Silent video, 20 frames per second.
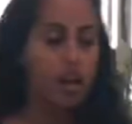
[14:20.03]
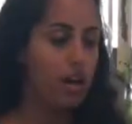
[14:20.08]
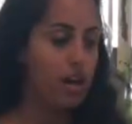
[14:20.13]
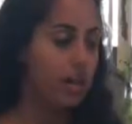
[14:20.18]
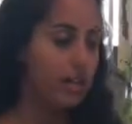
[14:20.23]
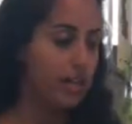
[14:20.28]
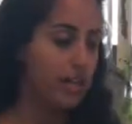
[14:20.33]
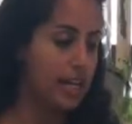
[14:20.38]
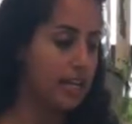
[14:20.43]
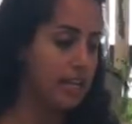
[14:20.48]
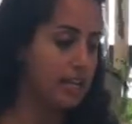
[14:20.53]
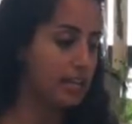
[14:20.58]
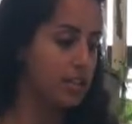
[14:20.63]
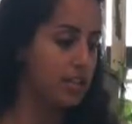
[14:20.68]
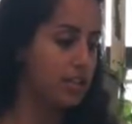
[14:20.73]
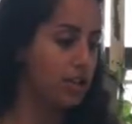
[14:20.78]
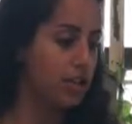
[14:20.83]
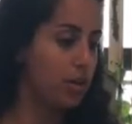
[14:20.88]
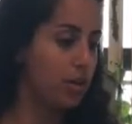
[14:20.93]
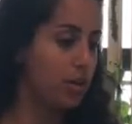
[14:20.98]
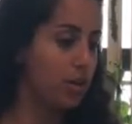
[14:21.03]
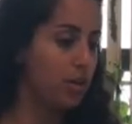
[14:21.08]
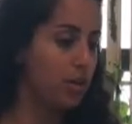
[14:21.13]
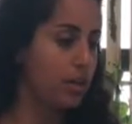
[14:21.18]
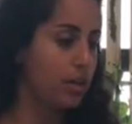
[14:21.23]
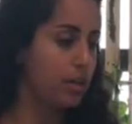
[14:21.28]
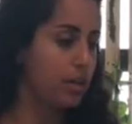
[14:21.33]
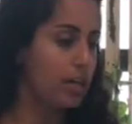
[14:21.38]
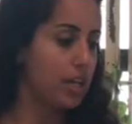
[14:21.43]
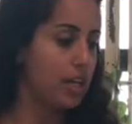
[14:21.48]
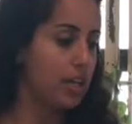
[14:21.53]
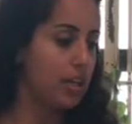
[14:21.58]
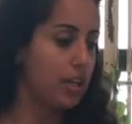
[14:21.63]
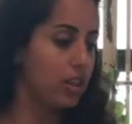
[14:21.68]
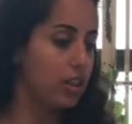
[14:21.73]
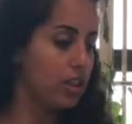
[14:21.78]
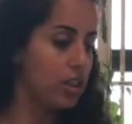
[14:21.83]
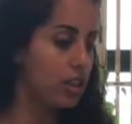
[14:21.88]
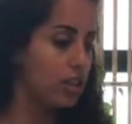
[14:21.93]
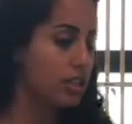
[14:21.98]
All right, so it
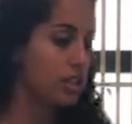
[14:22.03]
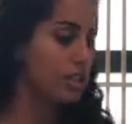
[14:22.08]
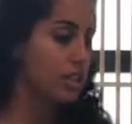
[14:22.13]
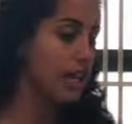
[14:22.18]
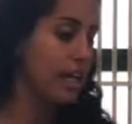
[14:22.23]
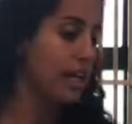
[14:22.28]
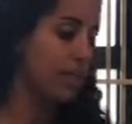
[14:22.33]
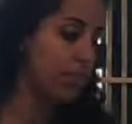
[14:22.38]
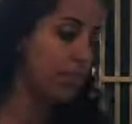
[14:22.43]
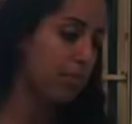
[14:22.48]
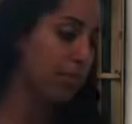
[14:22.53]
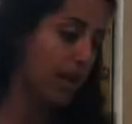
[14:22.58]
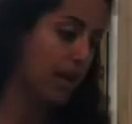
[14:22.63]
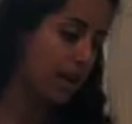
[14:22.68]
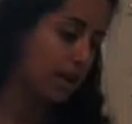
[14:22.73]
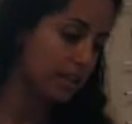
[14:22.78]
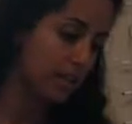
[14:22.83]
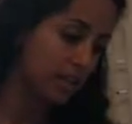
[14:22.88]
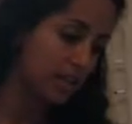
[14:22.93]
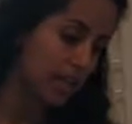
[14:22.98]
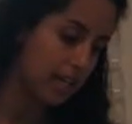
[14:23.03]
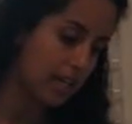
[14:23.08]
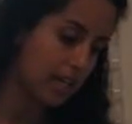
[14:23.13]
looks like the broccoli